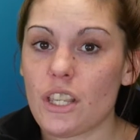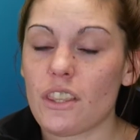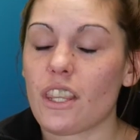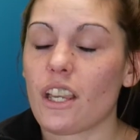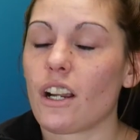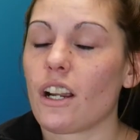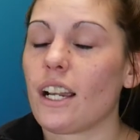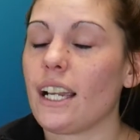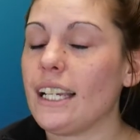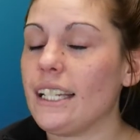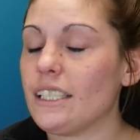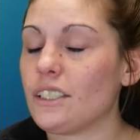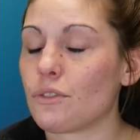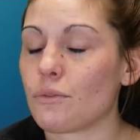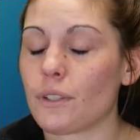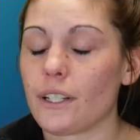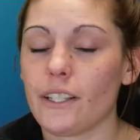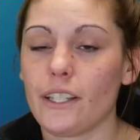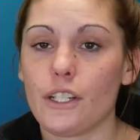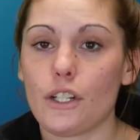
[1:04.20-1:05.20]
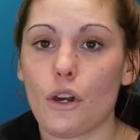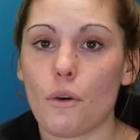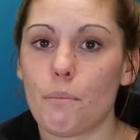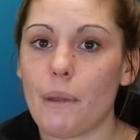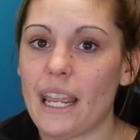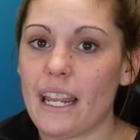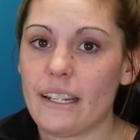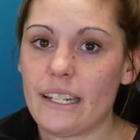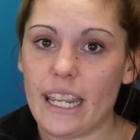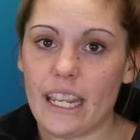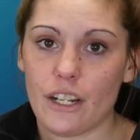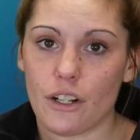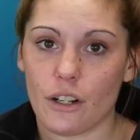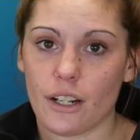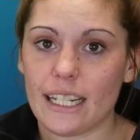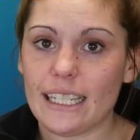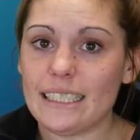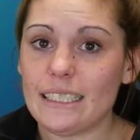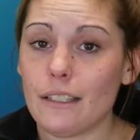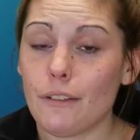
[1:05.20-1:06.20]
there is really no band-aid or
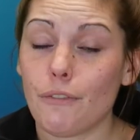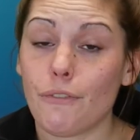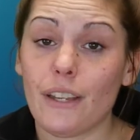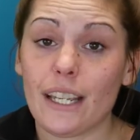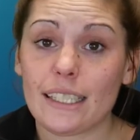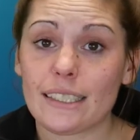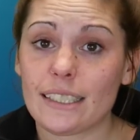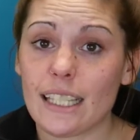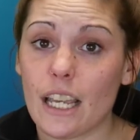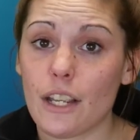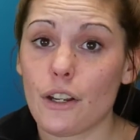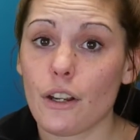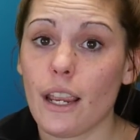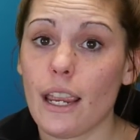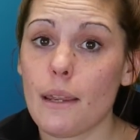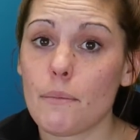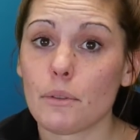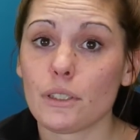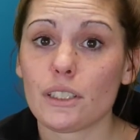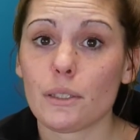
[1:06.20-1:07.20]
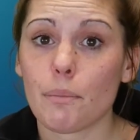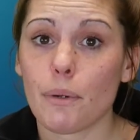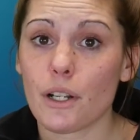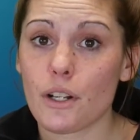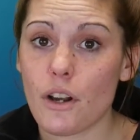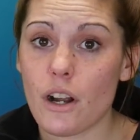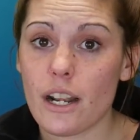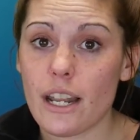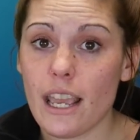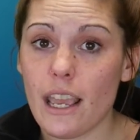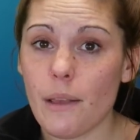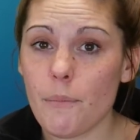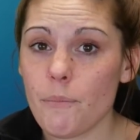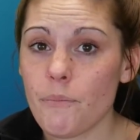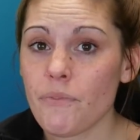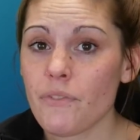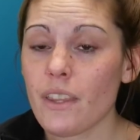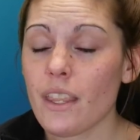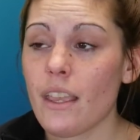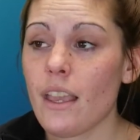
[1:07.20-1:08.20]
easy fix that you're able to put on it.
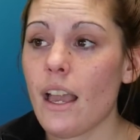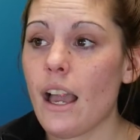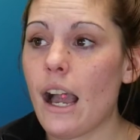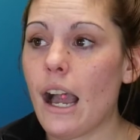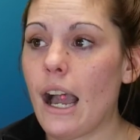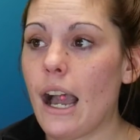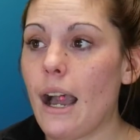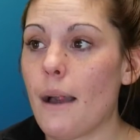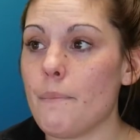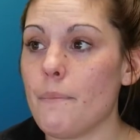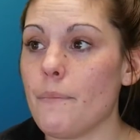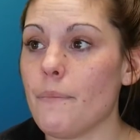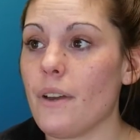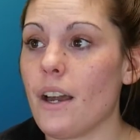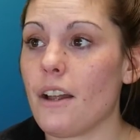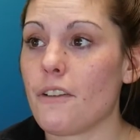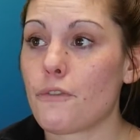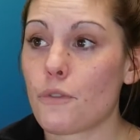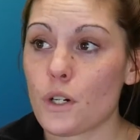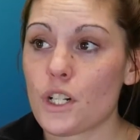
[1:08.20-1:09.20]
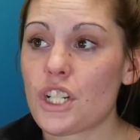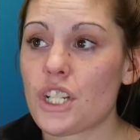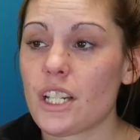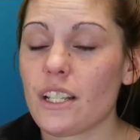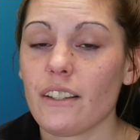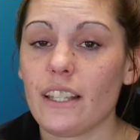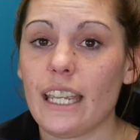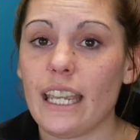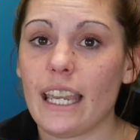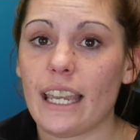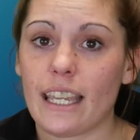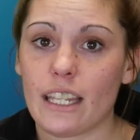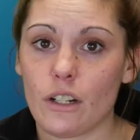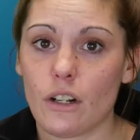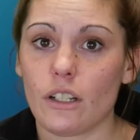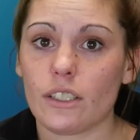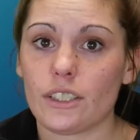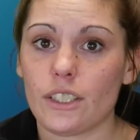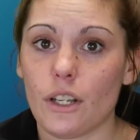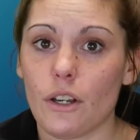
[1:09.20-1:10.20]
Unfortunately, it can
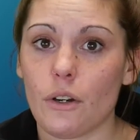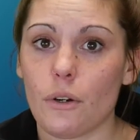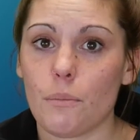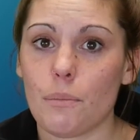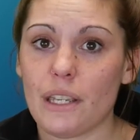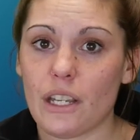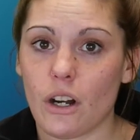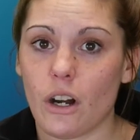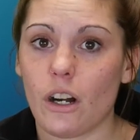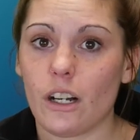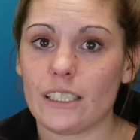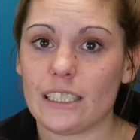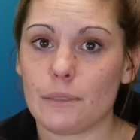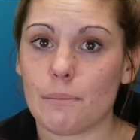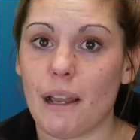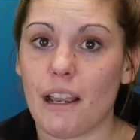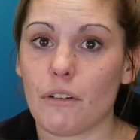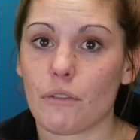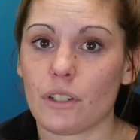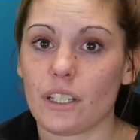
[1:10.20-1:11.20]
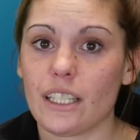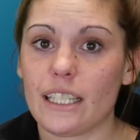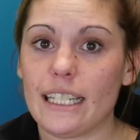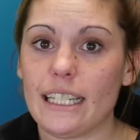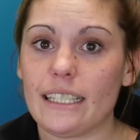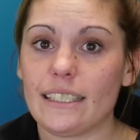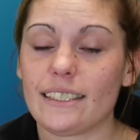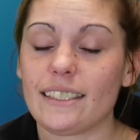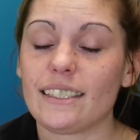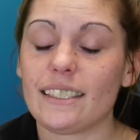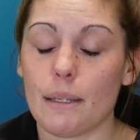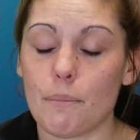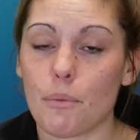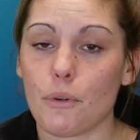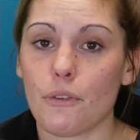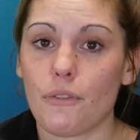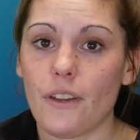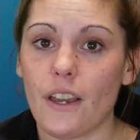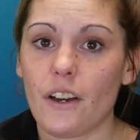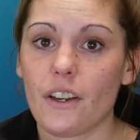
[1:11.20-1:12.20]
also be caused by really
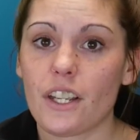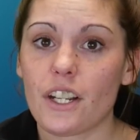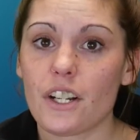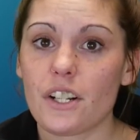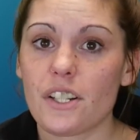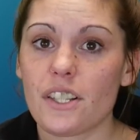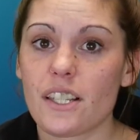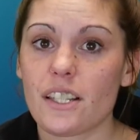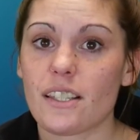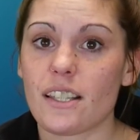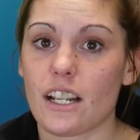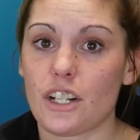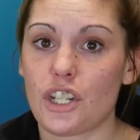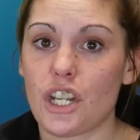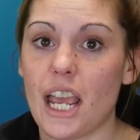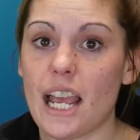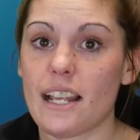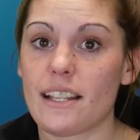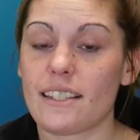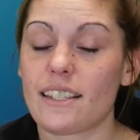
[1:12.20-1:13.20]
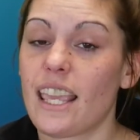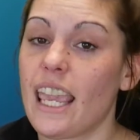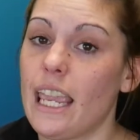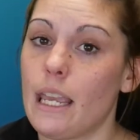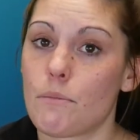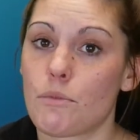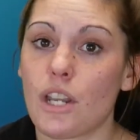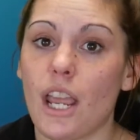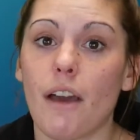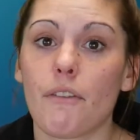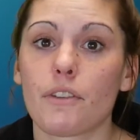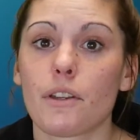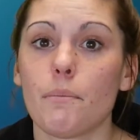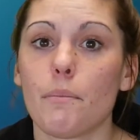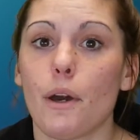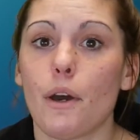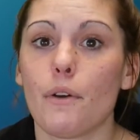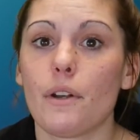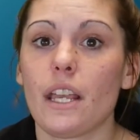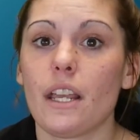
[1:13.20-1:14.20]
simple failures, such as camshaft
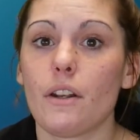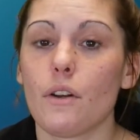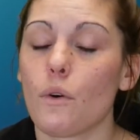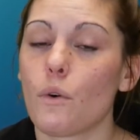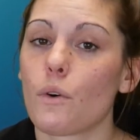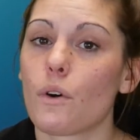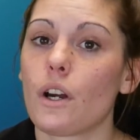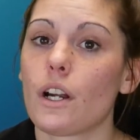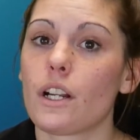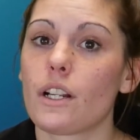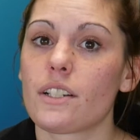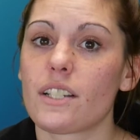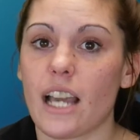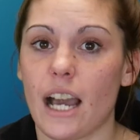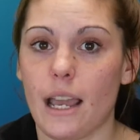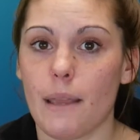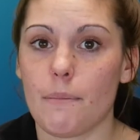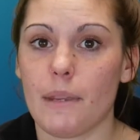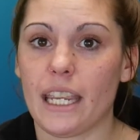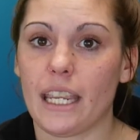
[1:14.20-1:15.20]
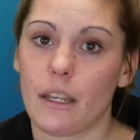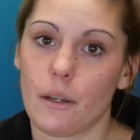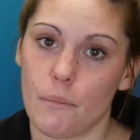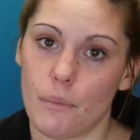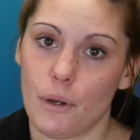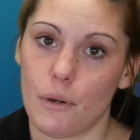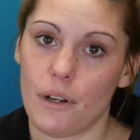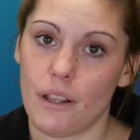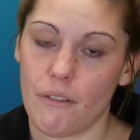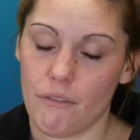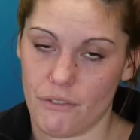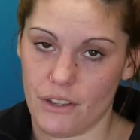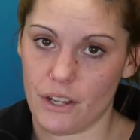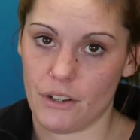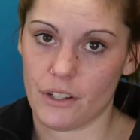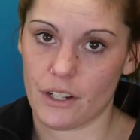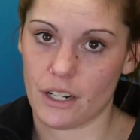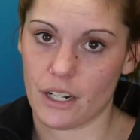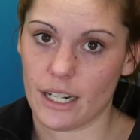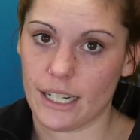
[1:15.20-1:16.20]
component or timing component
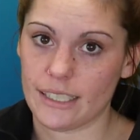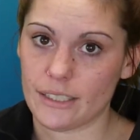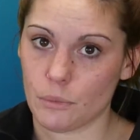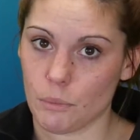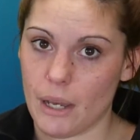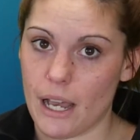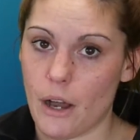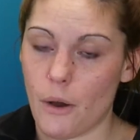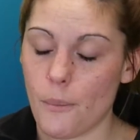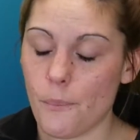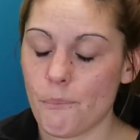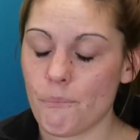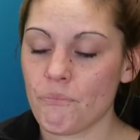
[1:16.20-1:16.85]
failure as well.